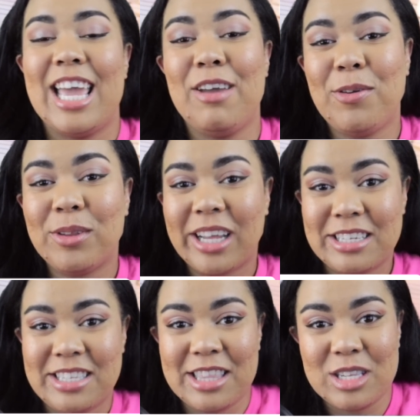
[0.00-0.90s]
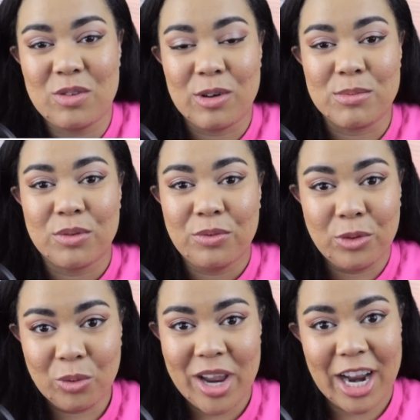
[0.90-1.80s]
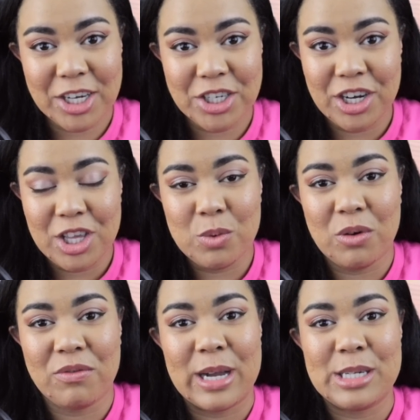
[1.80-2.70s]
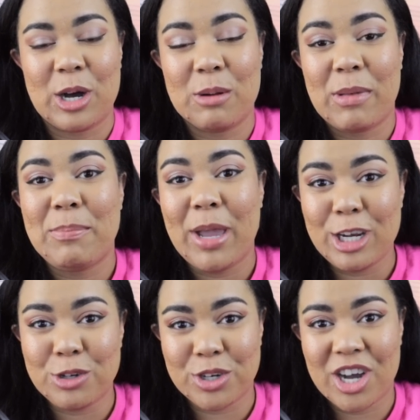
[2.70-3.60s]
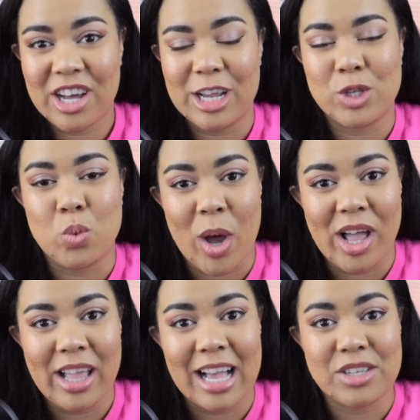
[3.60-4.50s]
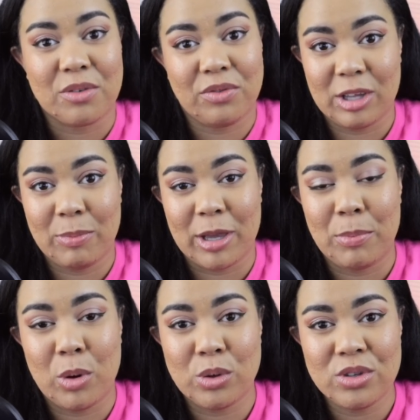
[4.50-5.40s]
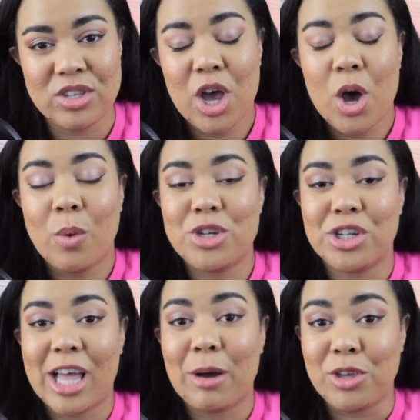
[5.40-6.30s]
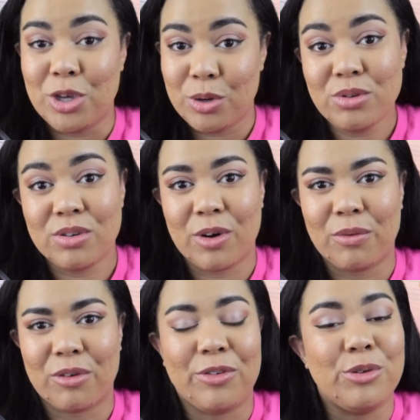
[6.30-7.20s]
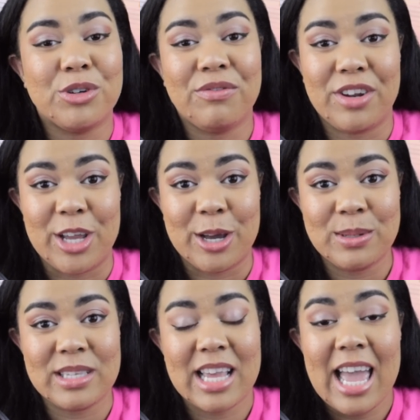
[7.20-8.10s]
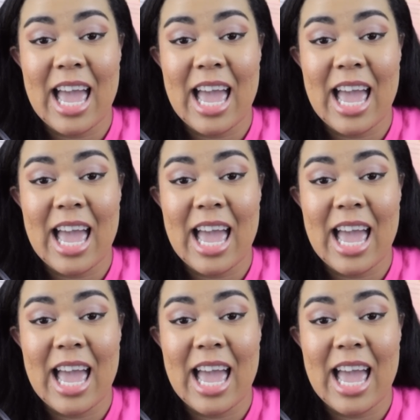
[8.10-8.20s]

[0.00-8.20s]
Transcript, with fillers: If you would like to see this film's full reaction, you will find it on my Patreon as well as our Flick Pick polls, which allow you to vote for future videos,